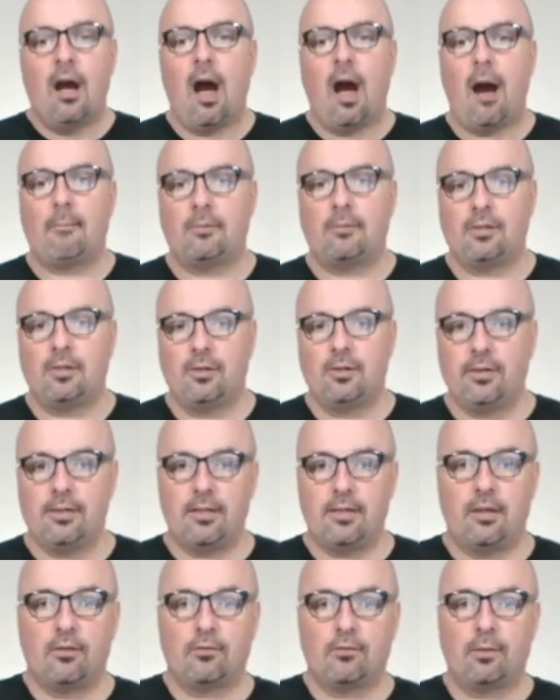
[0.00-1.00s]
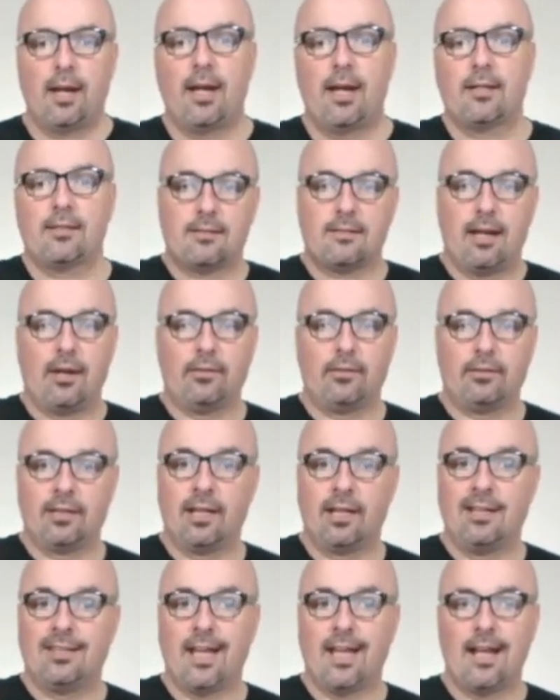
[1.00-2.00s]
opportunities and threats. Now,
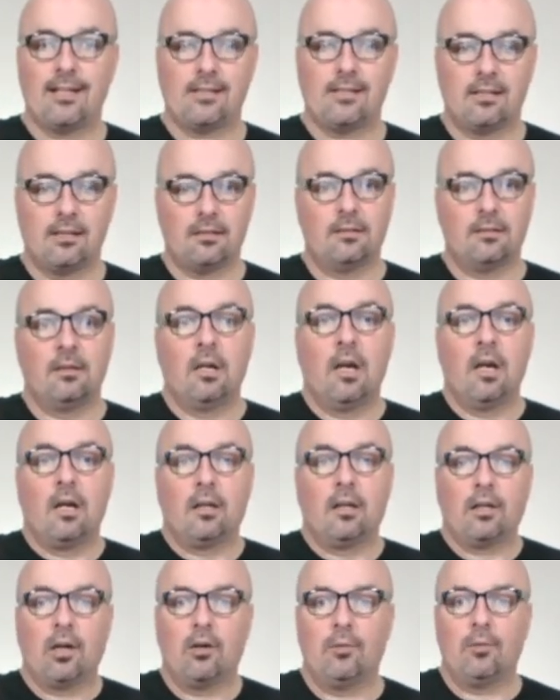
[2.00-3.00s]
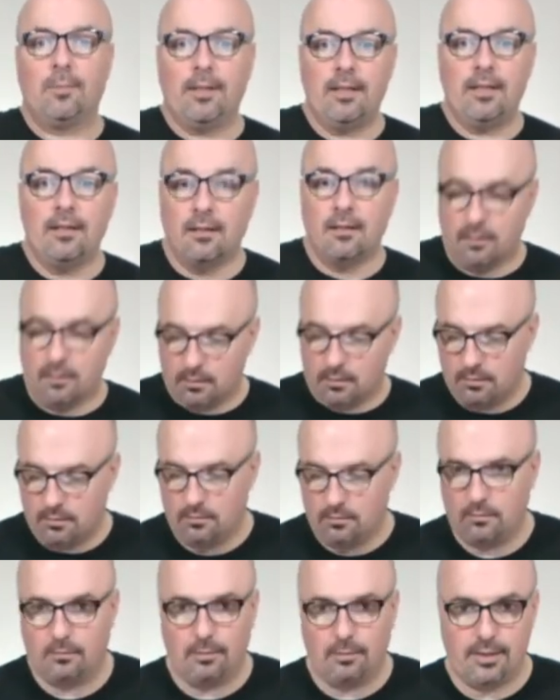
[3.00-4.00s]
that's the Kobe,
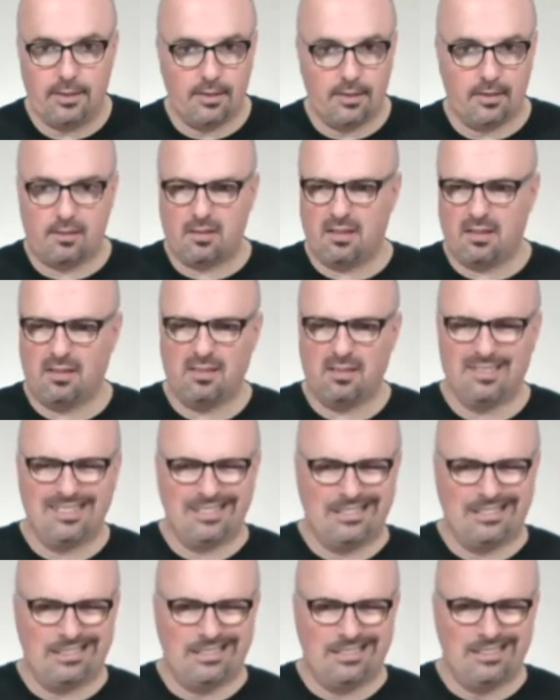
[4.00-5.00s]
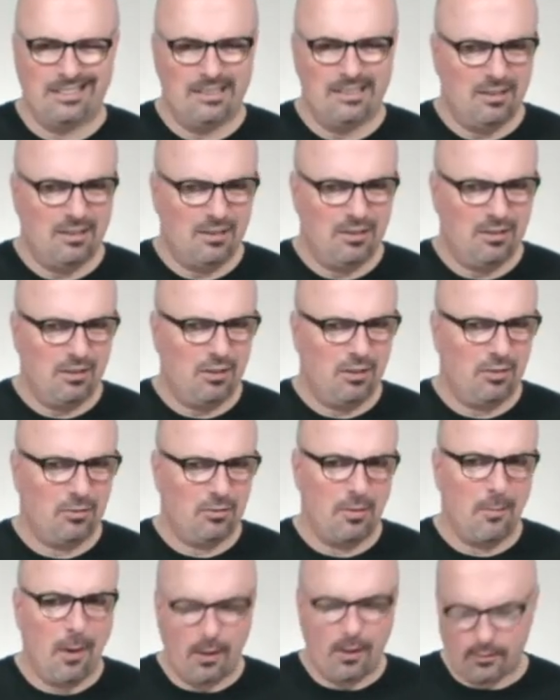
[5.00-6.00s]
which is two, three
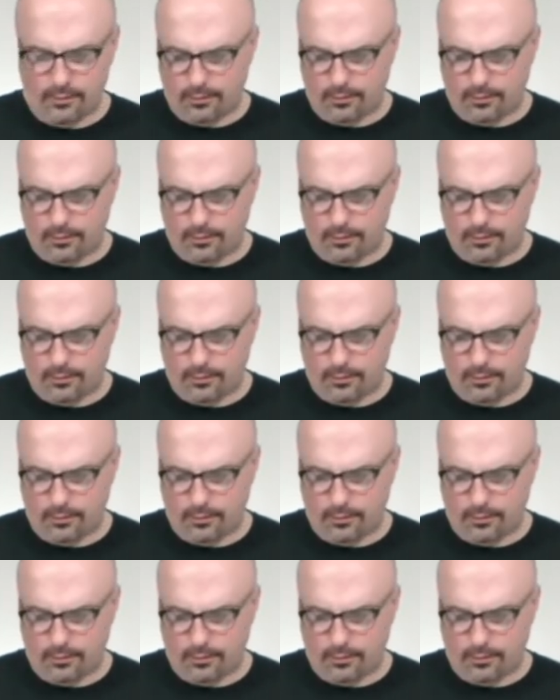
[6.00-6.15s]
miles